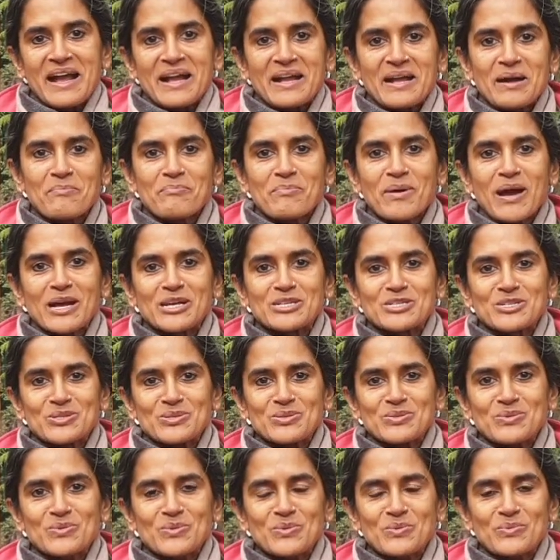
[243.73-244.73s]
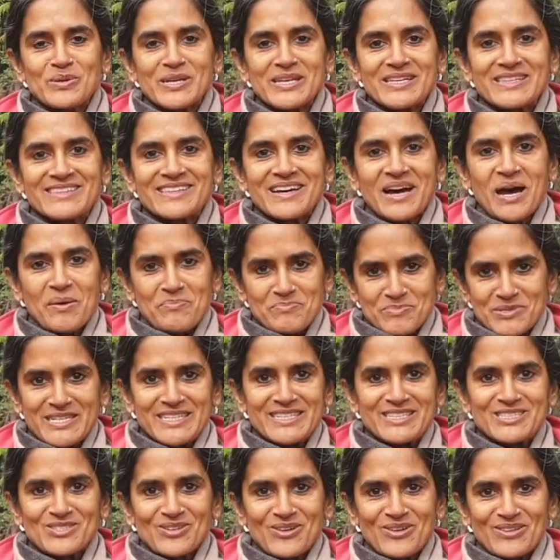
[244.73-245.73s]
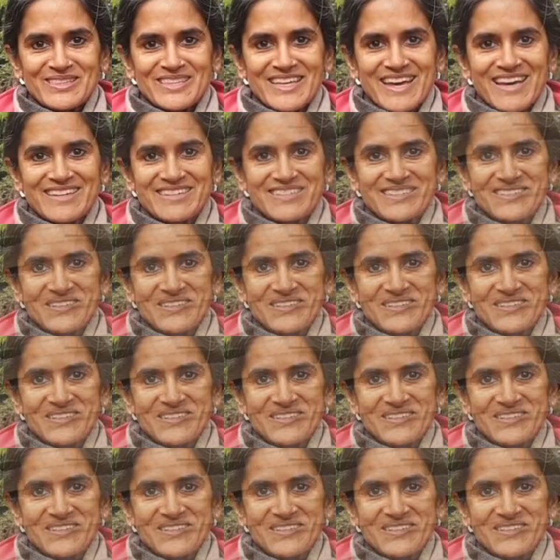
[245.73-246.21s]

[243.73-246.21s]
come back to you with updates on that.